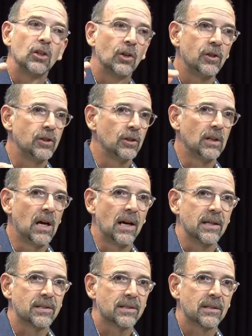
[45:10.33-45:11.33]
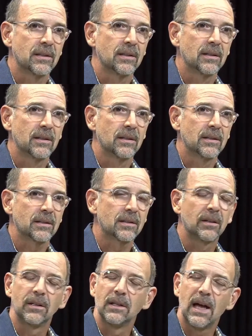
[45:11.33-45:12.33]
learn your lines
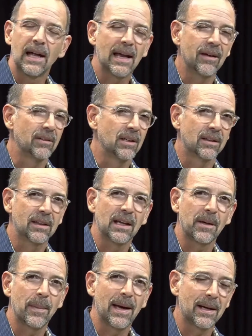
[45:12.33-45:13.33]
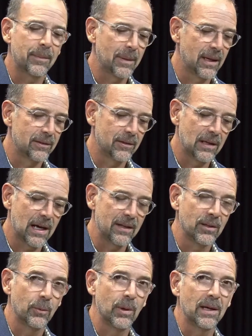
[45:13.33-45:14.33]
so you're not having to think about them and they're
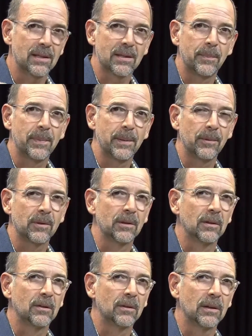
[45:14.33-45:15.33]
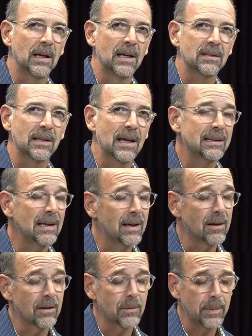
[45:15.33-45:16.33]
not in the way. Some people can learn lines like
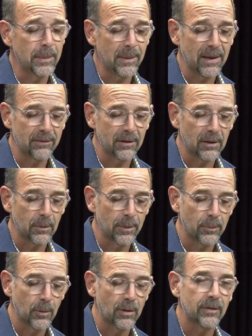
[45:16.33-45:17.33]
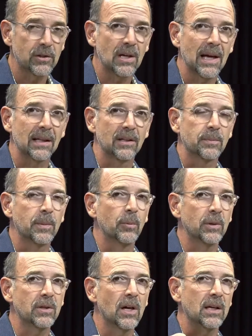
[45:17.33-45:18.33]
that, other people have a little bit more of a challenge,
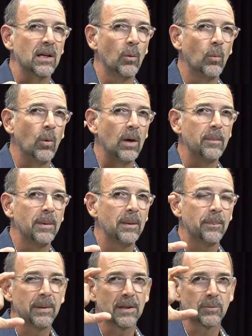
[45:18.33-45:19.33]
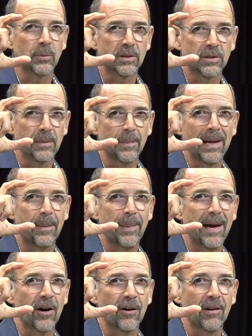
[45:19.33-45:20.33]
but we're talking a one minute piece, which is about
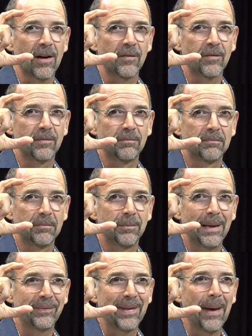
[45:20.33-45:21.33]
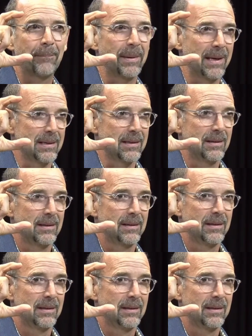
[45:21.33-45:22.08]
a paragraph, about that big.